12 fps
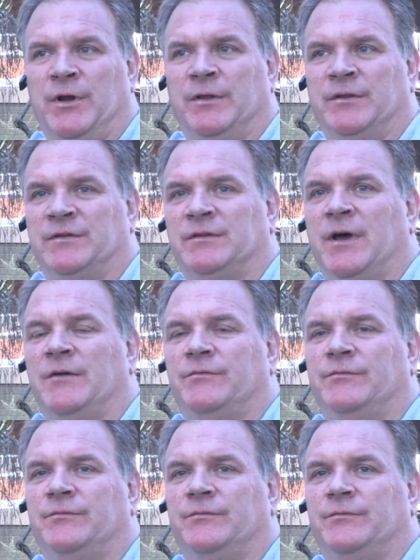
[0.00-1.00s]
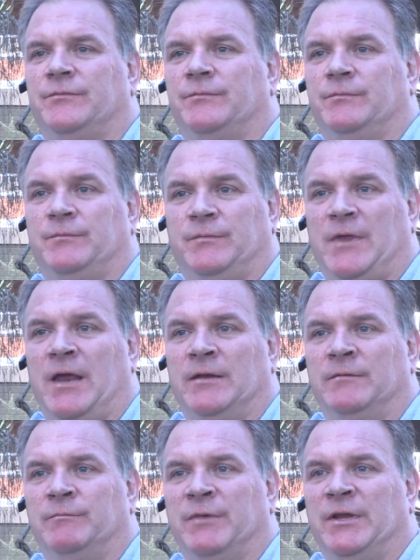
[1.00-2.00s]
of the staff
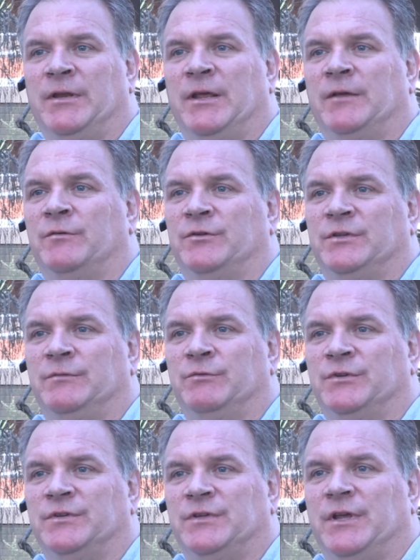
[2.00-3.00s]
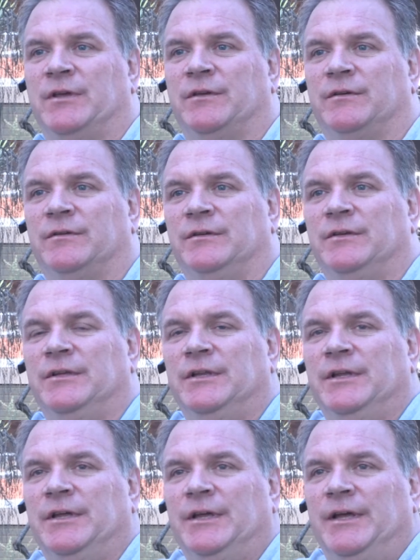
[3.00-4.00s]
hadn't been there because he was sick,
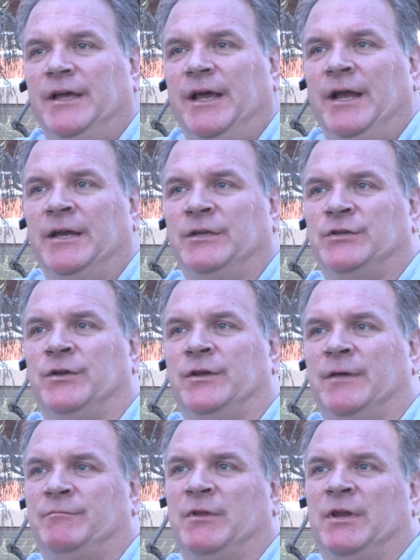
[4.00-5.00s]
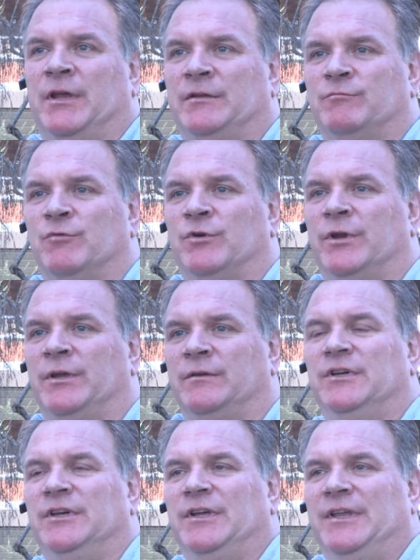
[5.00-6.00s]
and he turned up the next morning
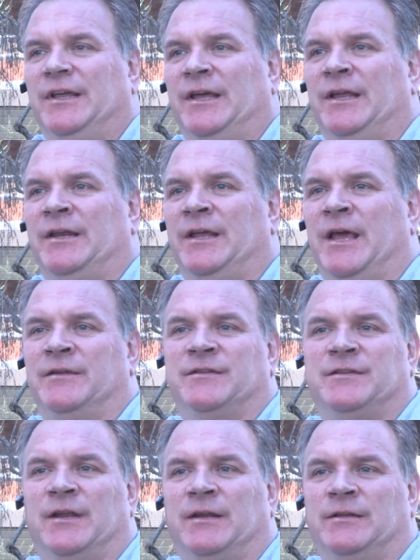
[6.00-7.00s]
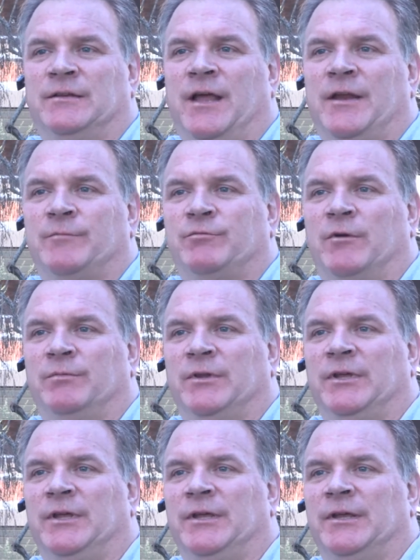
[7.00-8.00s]
and he hadn't set his ladder
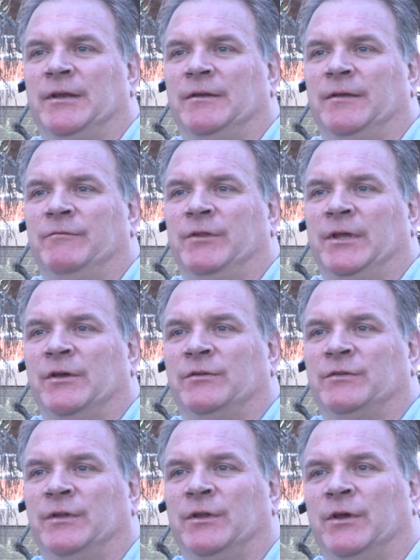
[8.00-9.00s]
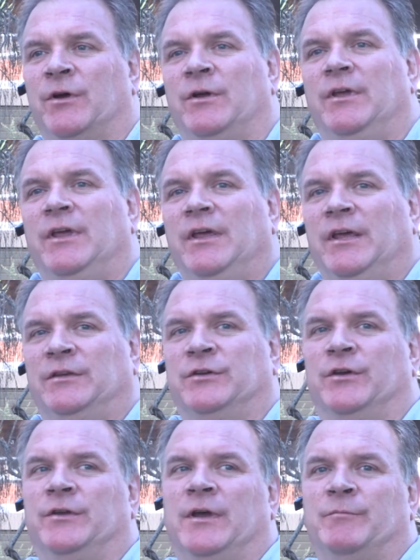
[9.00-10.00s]
properly and everything else, and he
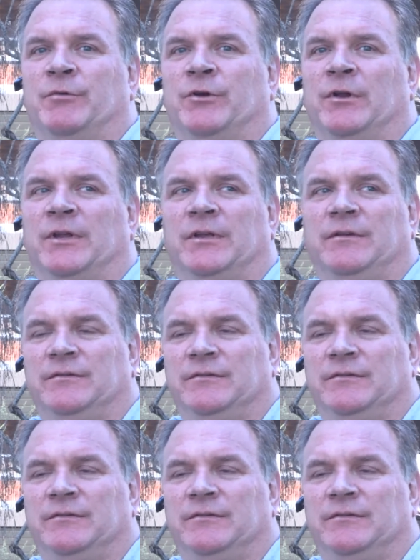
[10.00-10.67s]
turned up early,